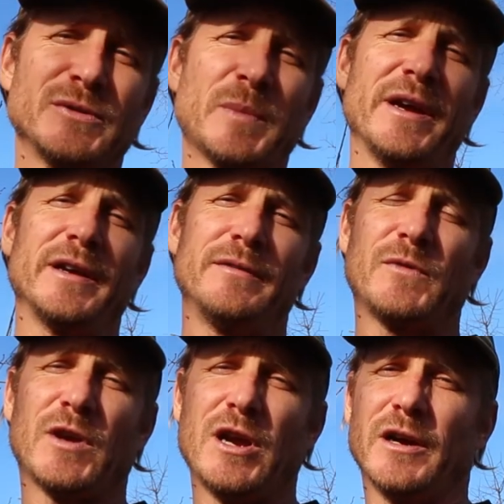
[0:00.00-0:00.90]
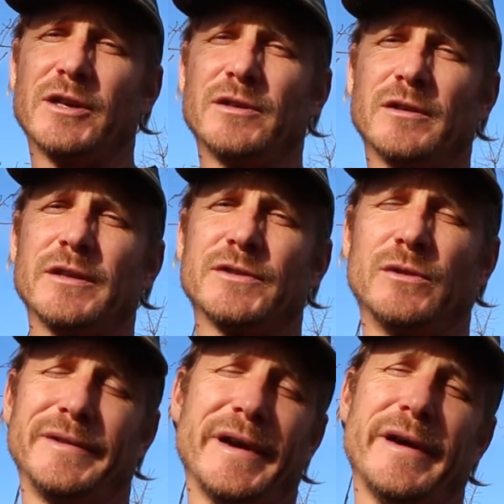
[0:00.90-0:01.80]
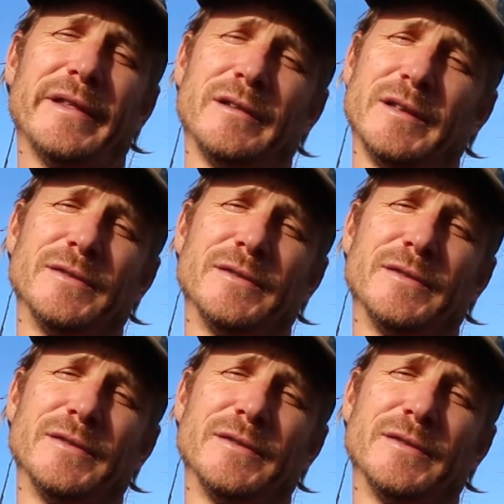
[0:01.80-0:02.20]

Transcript: was my character, this old guy that